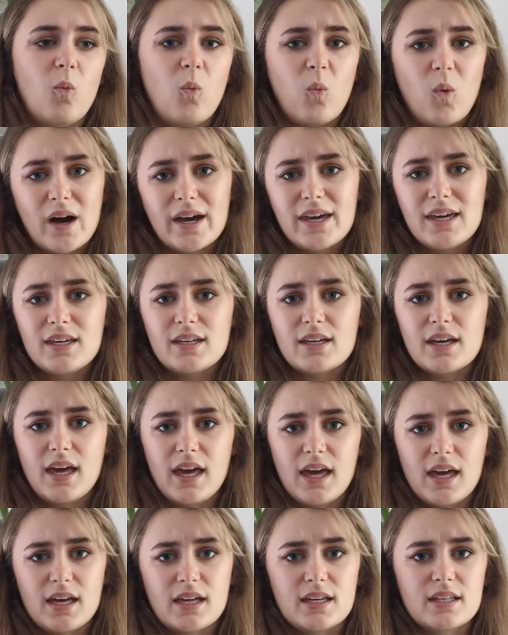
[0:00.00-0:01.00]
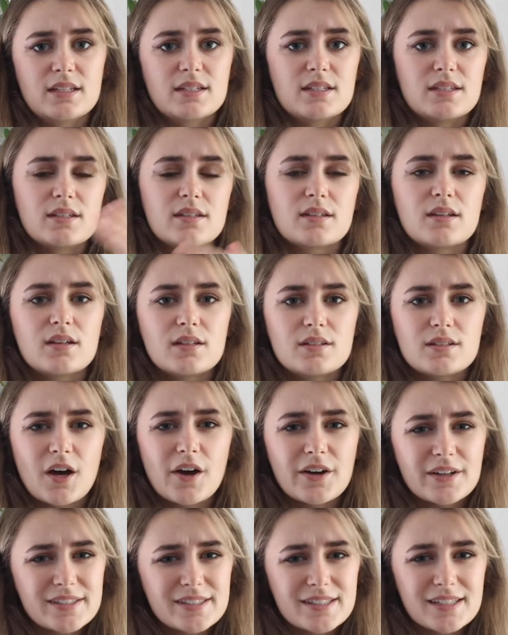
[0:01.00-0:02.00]
white and
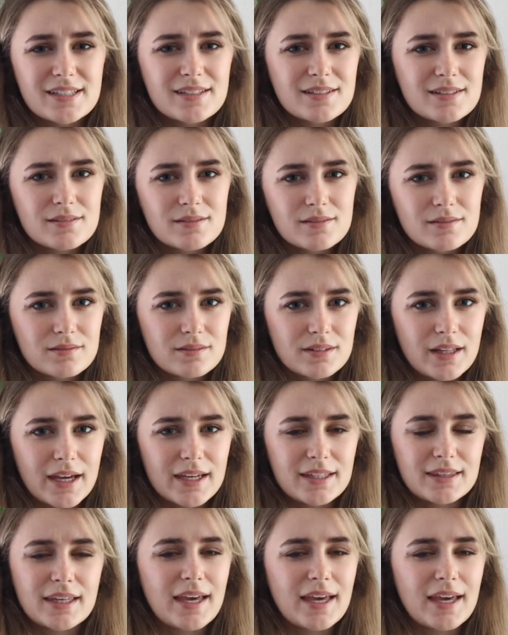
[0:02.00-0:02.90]
tungsten light.